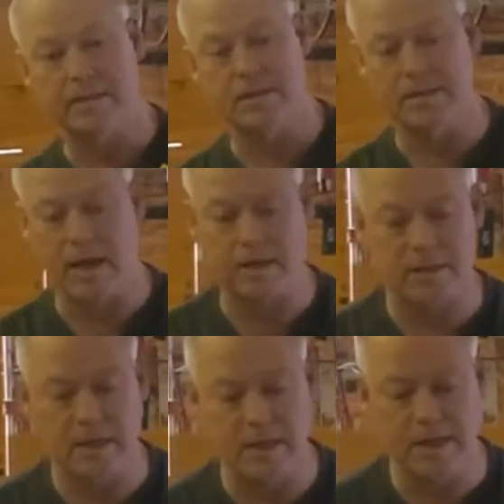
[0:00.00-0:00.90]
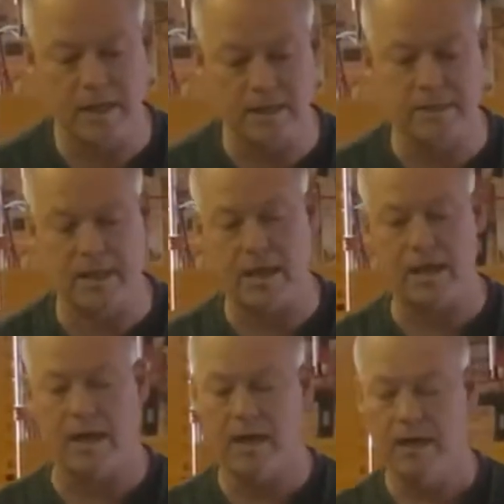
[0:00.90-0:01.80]
is actually, it's
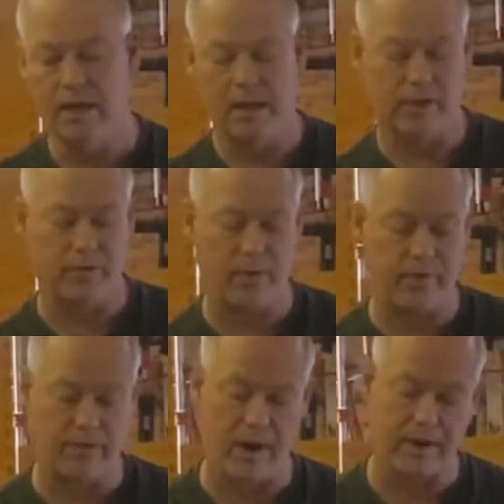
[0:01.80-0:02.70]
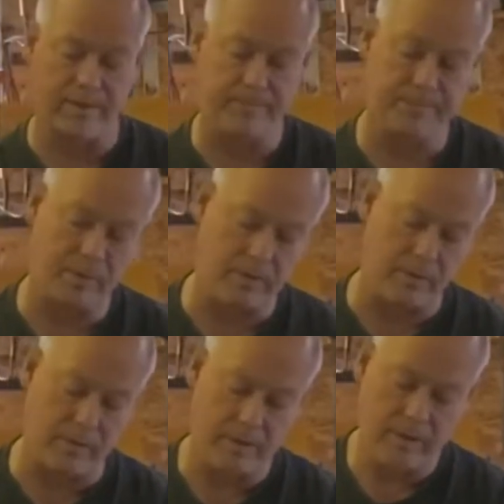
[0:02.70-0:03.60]
for the front. So
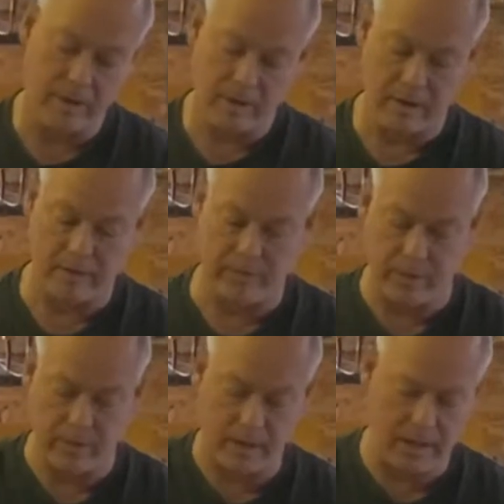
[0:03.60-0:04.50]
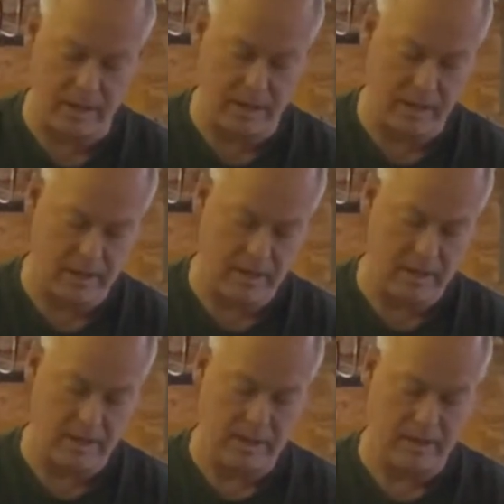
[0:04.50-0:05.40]
if you were to
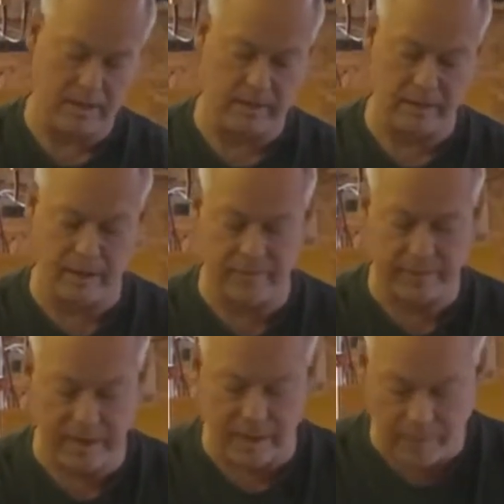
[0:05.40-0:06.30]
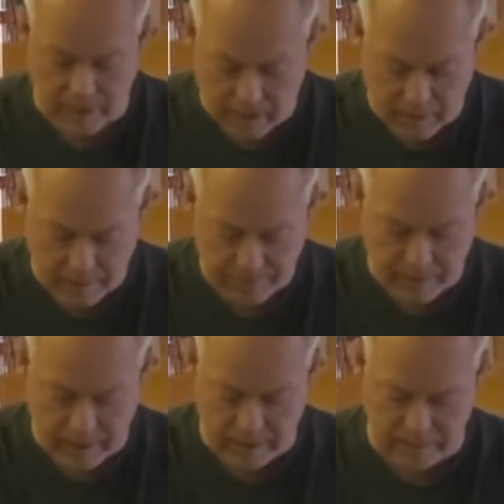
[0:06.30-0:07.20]
lift it up here,
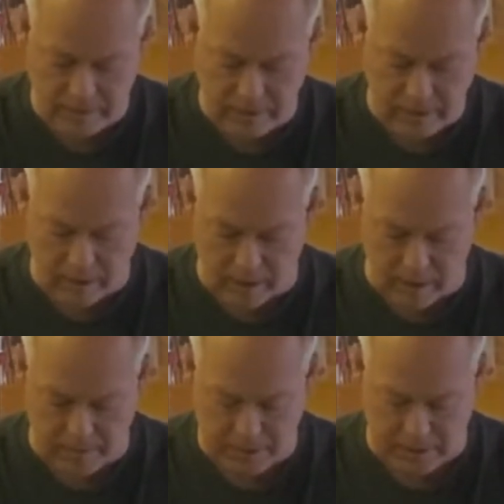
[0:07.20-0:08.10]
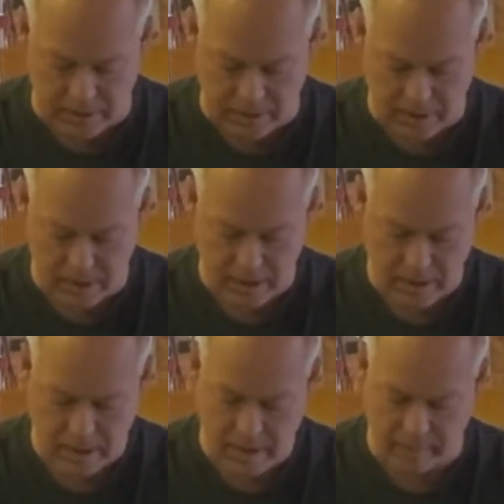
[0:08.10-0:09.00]
it gives you the option of